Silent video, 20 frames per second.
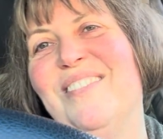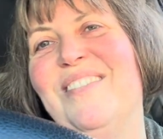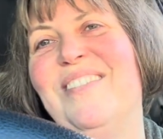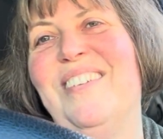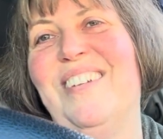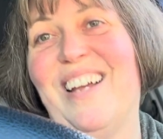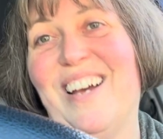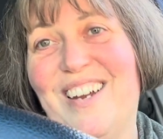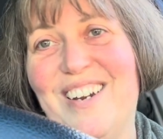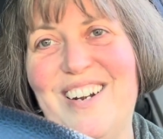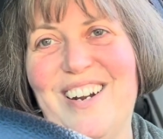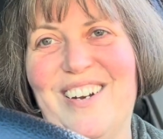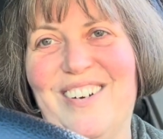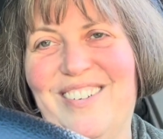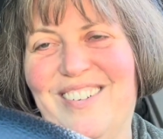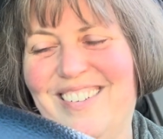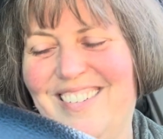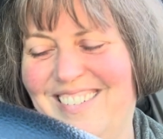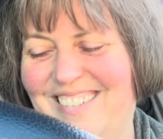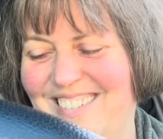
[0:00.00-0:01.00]
Now you
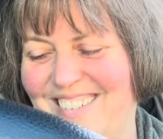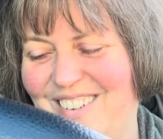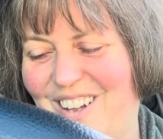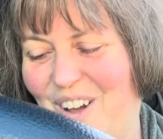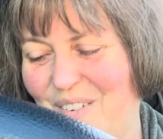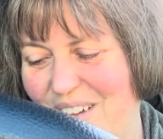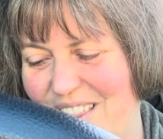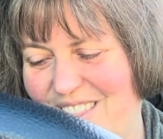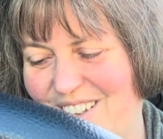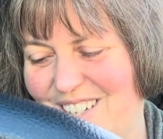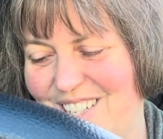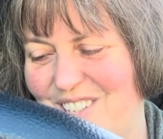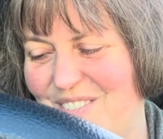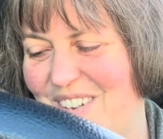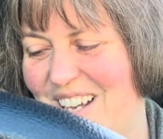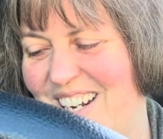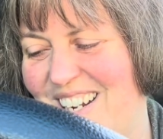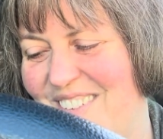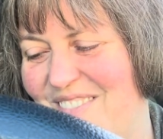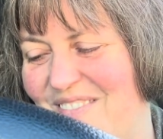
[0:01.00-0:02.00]
know all my thoughts
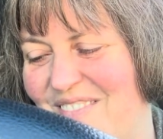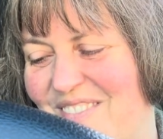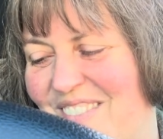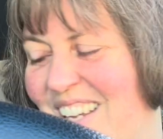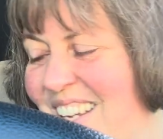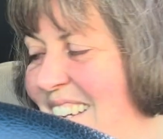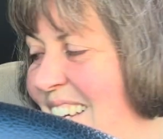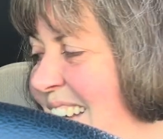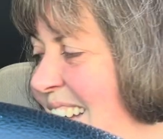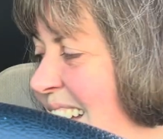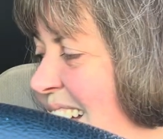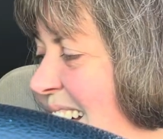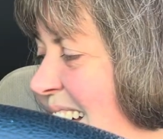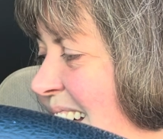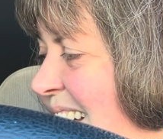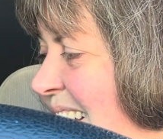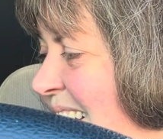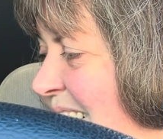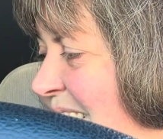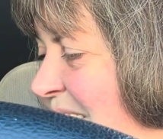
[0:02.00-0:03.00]
about it.
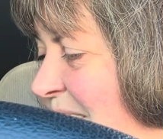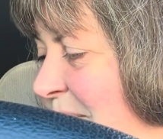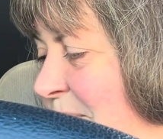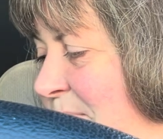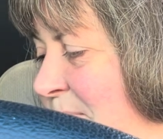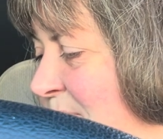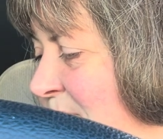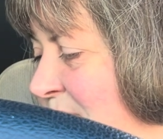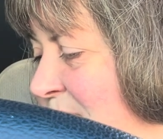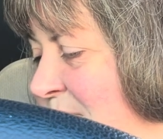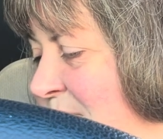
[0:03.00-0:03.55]
I